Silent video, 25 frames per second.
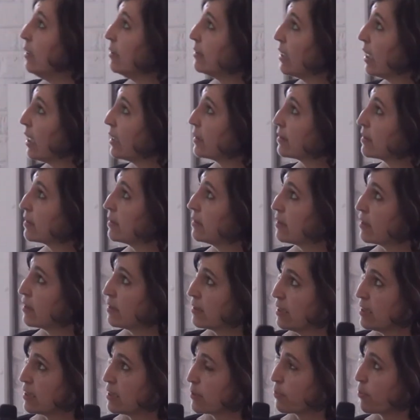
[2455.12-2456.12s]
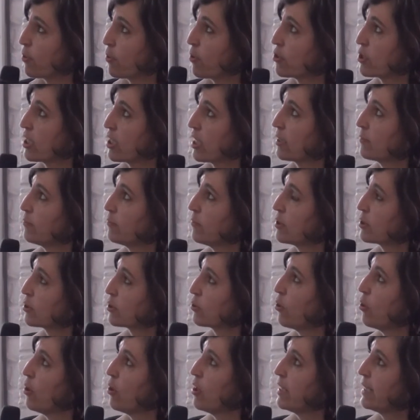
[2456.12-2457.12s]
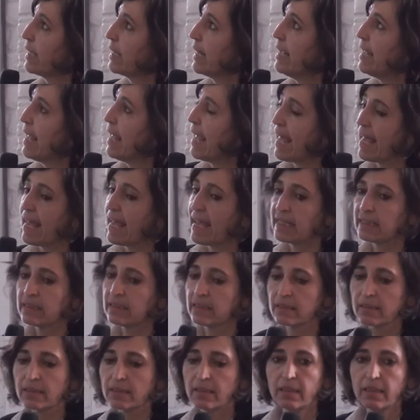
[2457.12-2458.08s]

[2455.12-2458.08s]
that this project was going ahead,